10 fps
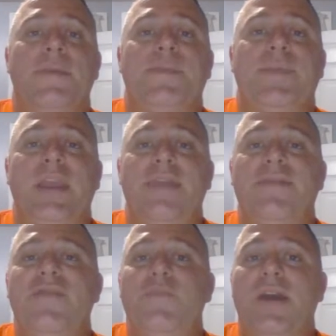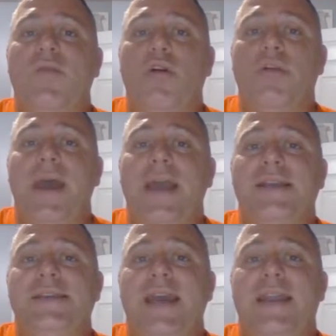even if my quarterback is
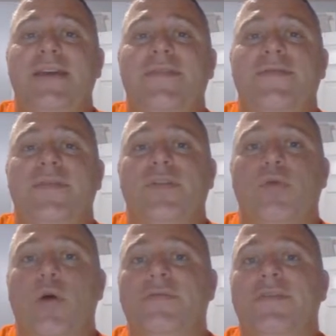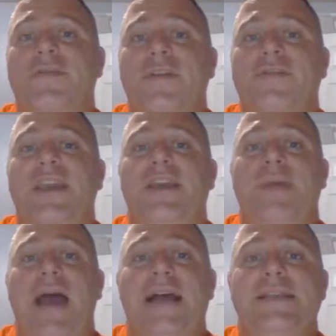getting 12 to 15
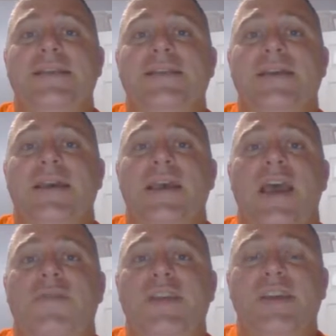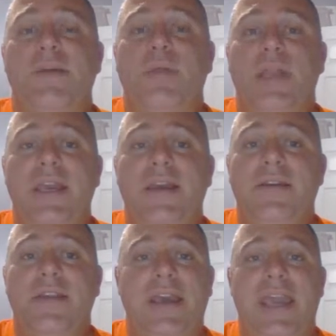passes, if he's completing
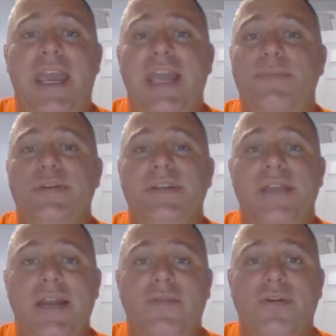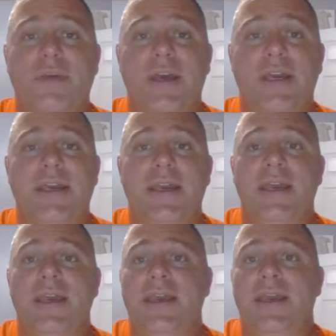like 80% of them, like
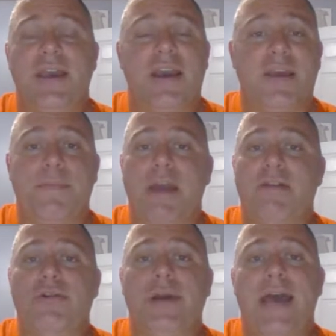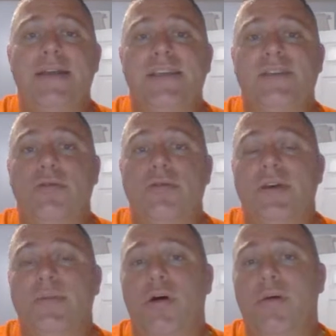compared to a guy that's throwing the
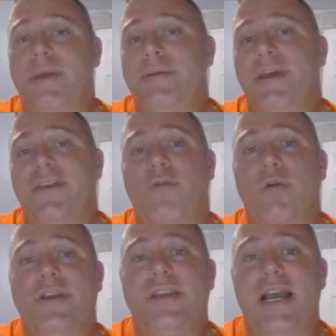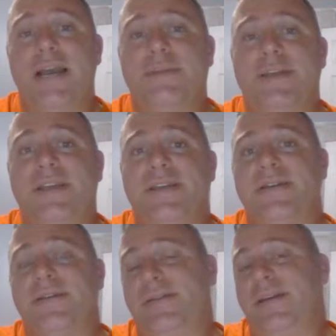ball maybe like 40 times and
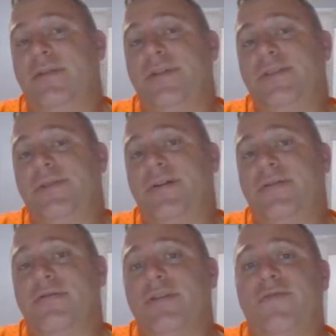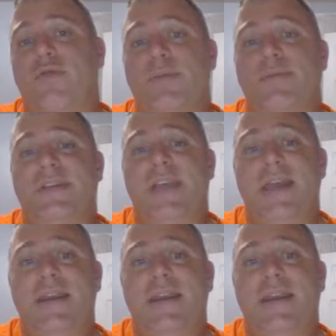he's around 30, 40%,